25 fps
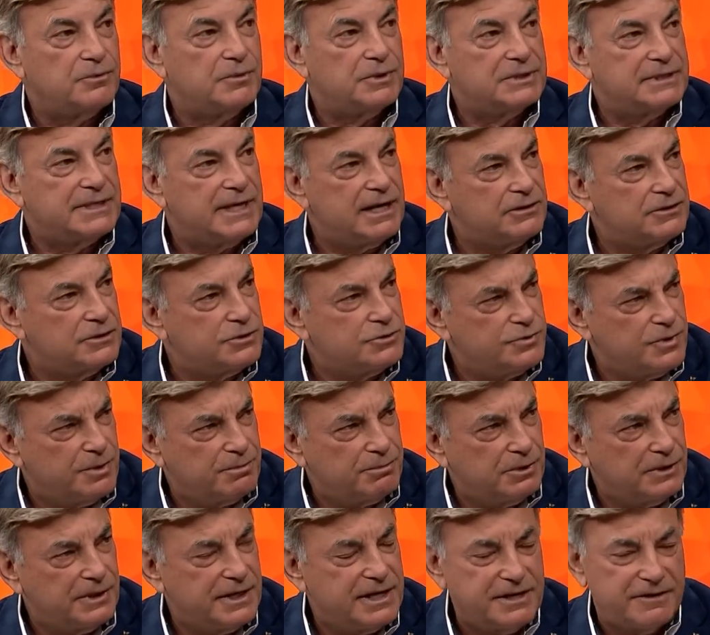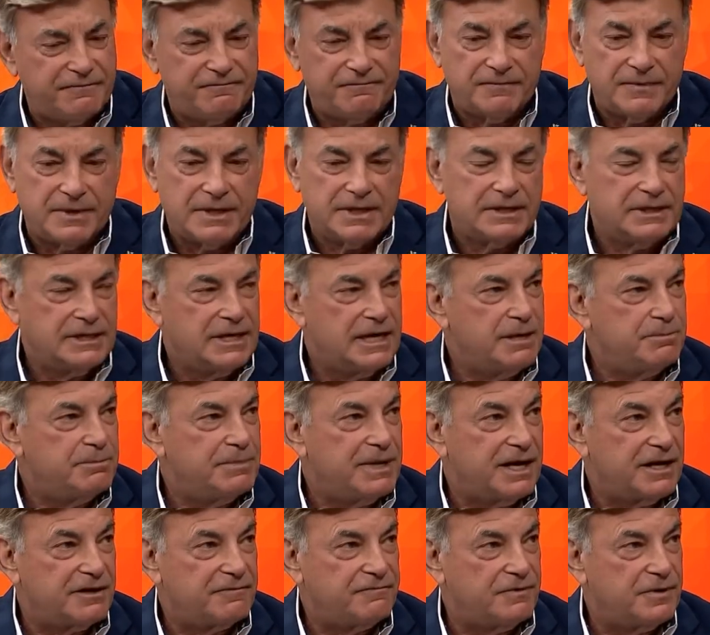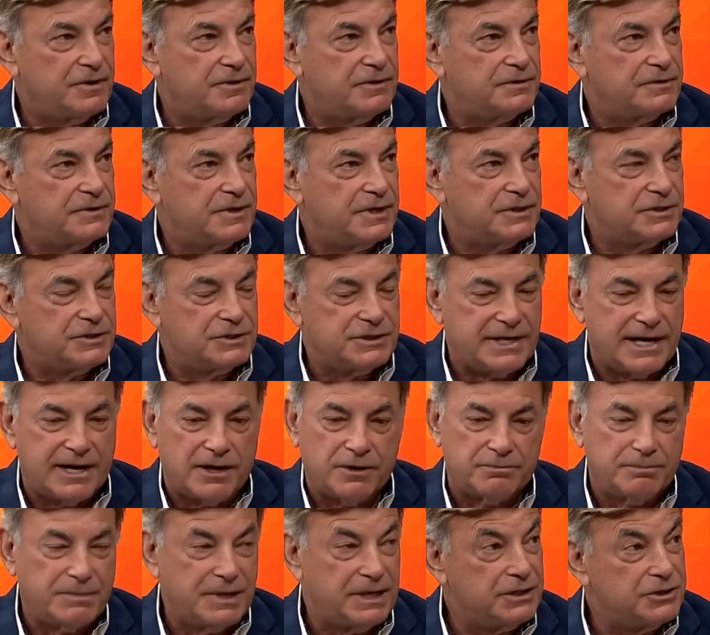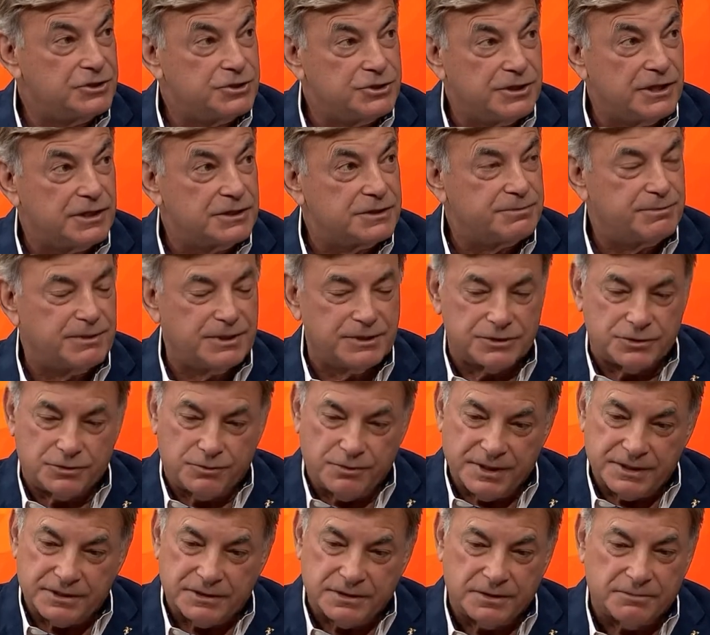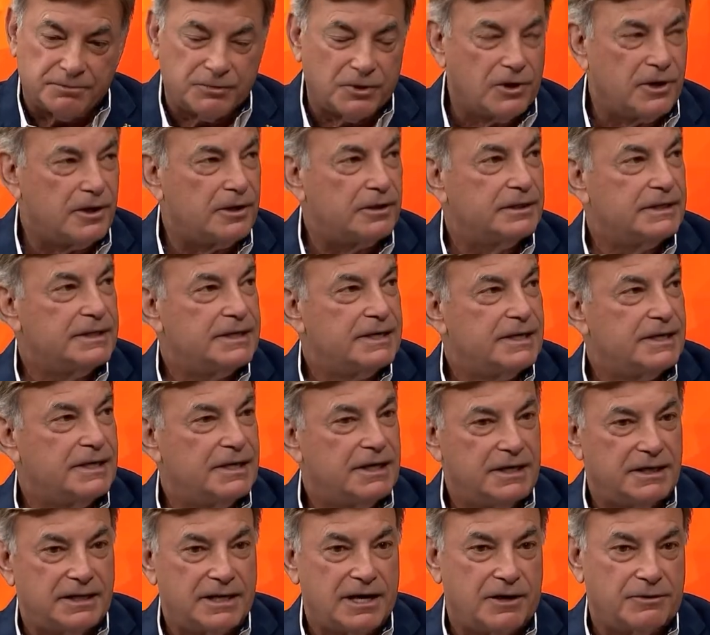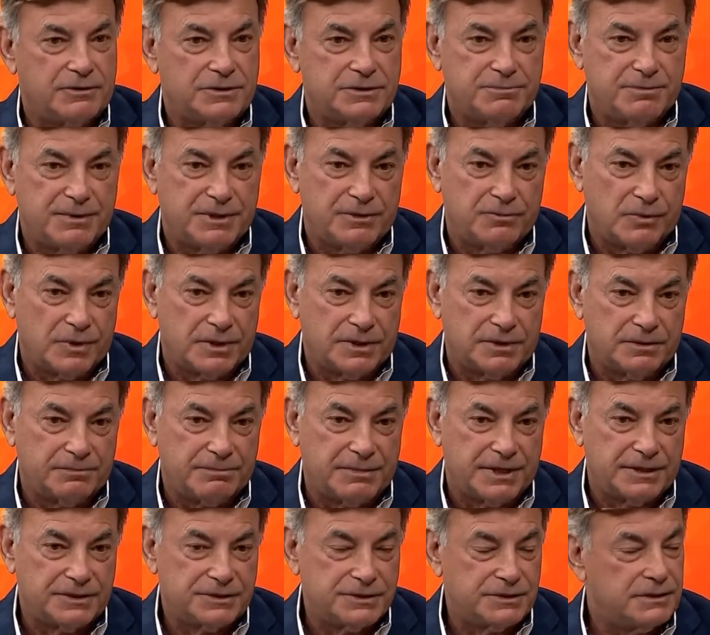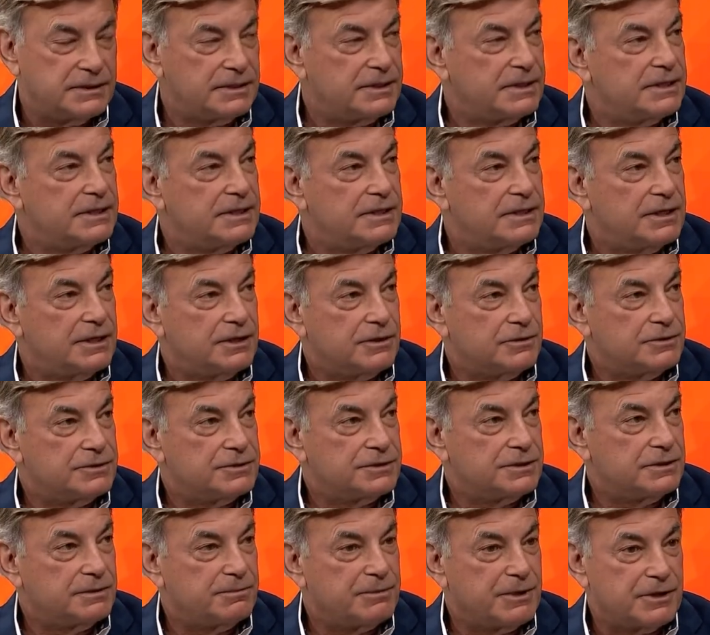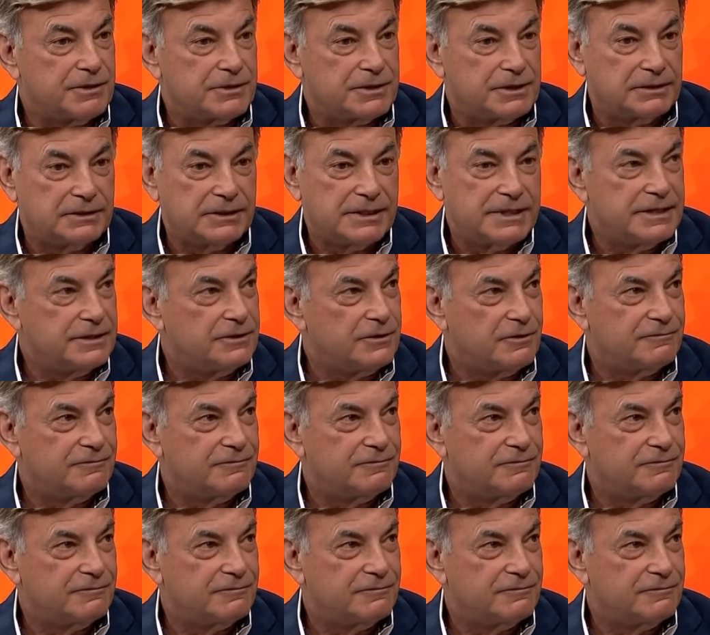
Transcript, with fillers: Went down to AAA, came back, figured things out, made adjustments, quick to the ball, and now he's been one of the best hitters in the American League.